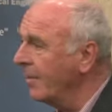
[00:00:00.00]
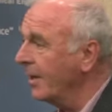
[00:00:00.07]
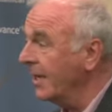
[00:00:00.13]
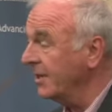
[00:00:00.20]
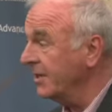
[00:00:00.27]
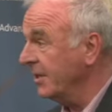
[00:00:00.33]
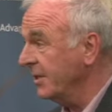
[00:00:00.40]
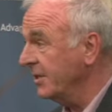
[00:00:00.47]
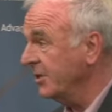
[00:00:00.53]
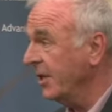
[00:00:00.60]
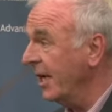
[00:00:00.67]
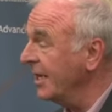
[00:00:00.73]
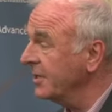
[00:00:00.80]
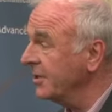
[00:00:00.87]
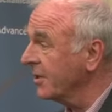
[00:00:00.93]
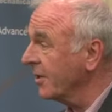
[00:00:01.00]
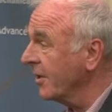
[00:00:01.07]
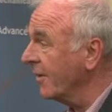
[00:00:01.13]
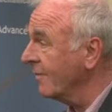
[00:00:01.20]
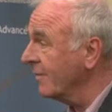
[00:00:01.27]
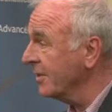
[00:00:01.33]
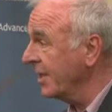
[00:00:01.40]
it did change the
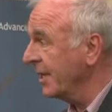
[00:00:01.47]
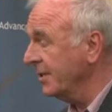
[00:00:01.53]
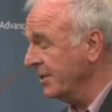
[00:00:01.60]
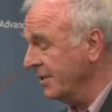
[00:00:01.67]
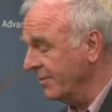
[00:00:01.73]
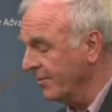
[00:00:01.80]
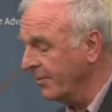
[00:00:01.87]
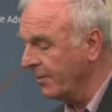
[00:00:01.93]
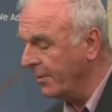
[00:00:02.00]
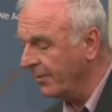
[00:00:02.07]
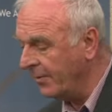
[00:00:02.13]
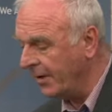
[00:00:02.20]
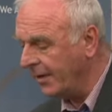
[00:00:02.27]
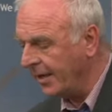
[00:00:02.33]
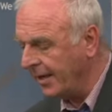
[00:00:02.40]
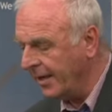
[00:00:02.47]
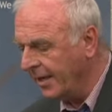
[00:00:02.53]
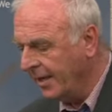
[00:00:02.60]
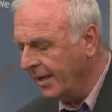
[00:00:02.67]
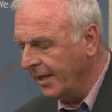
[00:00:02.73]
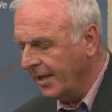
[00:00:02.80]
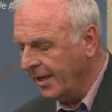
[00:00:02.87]
conversation from a very
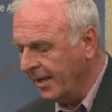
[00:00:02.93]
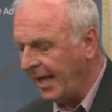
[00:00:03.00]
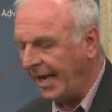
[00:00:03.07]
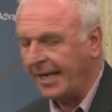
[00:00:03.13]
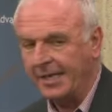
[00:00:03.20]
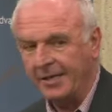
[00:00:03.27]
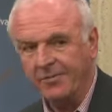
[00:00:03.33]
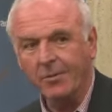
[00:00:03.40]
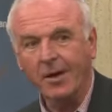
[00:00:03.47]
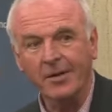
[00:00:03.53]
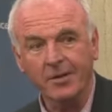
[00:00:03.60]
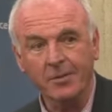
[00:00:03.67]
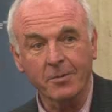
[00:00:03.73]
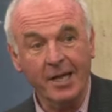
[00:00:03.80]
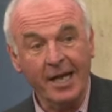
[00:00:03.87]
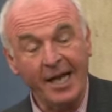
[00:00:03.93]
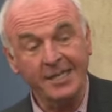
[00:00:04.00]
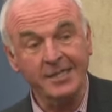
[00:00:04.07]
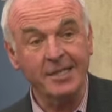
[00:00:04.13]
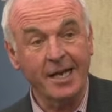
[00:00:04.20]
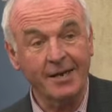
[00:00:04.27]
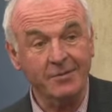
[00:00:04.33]
negative one that we
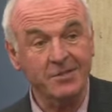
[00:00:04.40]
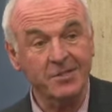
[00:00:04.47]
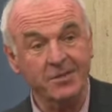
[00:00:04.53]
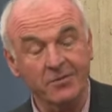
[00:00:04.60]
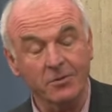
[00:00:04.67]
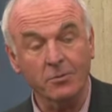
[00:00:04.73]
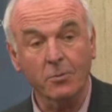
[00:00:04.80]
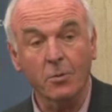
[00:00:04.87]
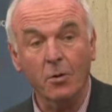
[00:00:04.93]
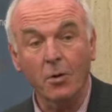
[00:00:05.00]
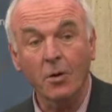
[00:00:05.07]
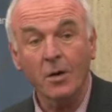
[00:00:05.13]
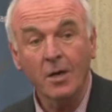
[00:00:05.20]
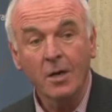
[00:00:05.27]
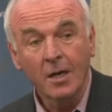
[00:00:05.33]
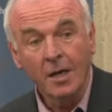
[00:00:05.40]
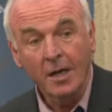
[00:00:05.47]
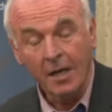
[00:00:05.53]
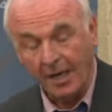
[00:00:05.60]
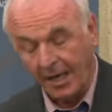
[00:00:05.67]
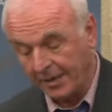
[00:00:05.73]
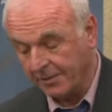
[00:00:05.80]
had to have a civil war
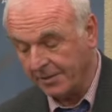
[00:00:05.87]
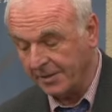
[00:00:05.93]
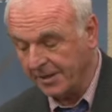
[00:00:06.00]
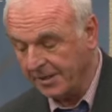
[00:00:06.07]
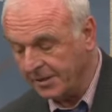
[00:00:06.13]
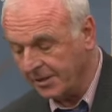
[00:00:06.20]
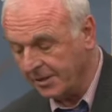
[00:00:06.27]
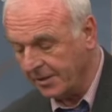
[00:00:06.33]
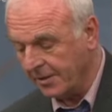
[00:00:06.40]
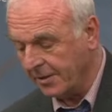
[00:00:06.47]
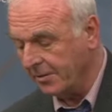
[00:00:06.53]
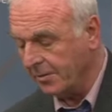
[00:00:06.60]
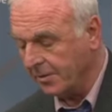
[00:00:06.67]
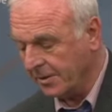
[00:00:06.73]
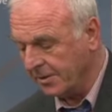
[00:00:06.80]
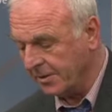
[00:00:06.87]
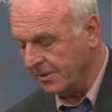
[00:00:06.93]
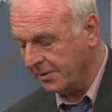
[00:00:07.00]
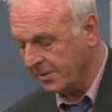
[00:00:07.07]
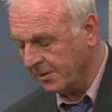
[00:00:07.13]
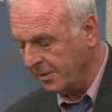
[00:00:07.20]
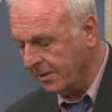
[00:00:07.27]
like Rhodesia in order
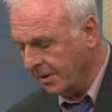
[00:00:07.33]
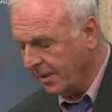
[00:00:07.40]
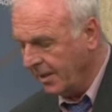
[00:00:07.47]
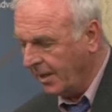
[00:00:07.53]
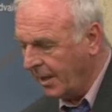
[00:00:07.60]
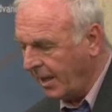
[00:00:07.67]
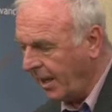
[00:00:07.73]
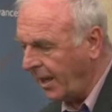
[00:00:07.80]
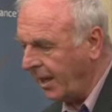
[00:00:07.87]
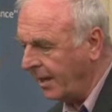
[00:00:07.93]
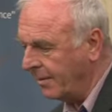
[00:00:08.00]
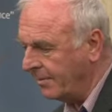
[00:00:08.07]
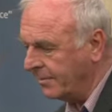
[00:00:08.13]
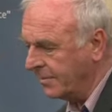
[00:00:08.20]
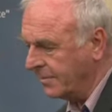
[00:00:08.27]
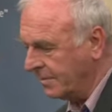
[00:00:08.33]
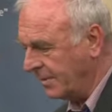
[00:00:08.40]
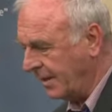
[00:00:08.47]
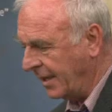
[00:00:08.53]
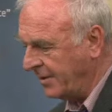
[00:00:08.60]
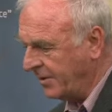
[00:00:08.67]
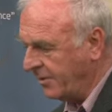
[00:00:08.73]
to
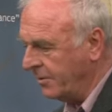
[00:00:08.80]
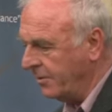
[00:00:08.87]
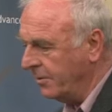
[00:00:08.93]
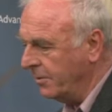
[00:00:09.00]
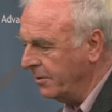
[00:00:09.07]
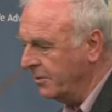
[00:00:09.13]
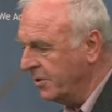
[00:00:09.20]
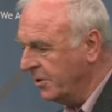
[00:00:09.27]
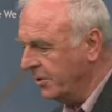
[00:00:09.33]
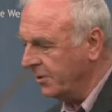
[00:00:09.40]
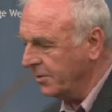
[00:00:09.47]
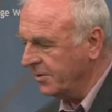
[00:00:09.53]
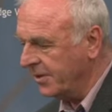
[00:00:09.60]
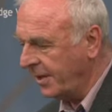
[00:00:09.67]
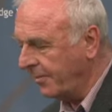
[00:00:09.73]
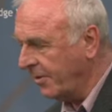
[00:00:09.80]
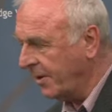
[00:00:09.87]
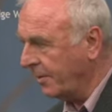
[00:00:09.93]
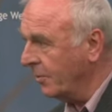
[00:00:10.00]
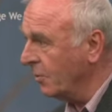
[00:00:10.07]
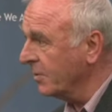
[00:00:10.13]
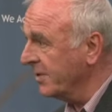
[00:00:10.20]
get through to
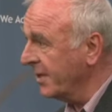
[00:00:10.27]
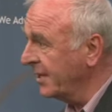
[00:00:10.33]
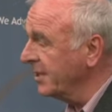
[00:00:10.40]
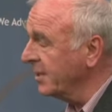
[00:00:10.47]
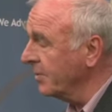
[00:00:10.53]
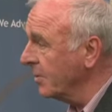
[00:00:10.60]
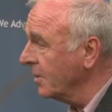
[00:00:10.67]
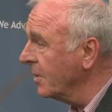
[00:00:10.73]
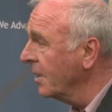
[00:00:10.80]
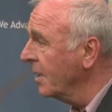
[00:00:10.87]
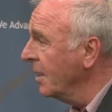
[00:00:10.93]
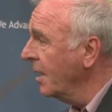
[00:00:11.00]
something more sensible.